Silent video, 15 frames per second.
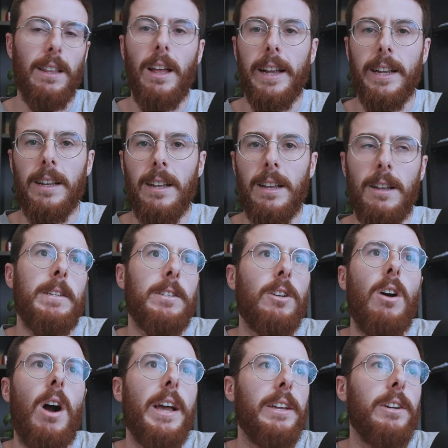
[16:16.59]
Like, there's a
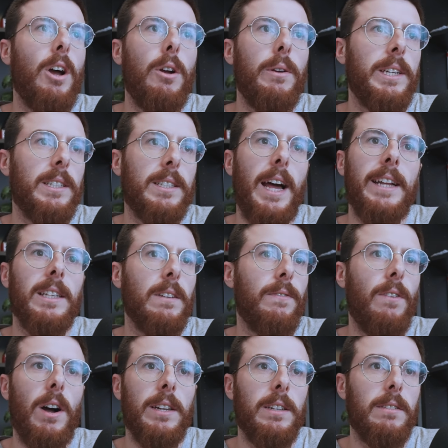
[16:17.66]
guy, you know, he's starting to
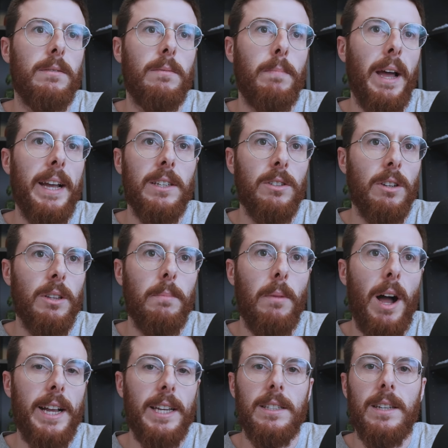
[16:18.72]
find pace on the
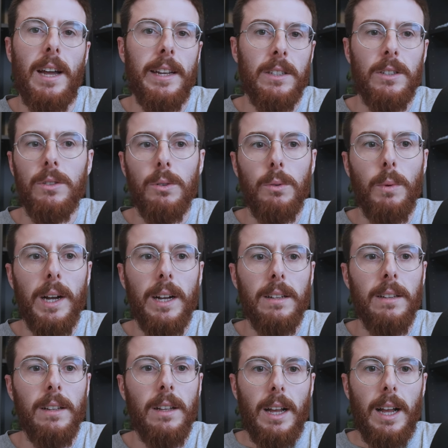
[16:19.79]
bike, he's starting to do
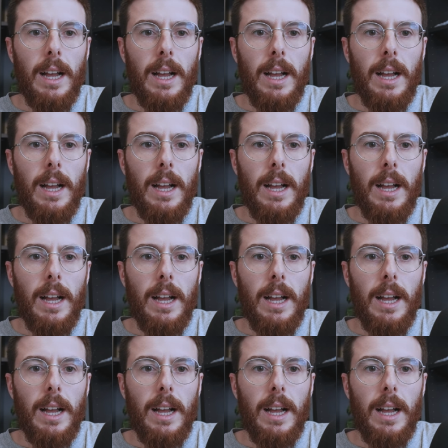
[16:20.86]
well.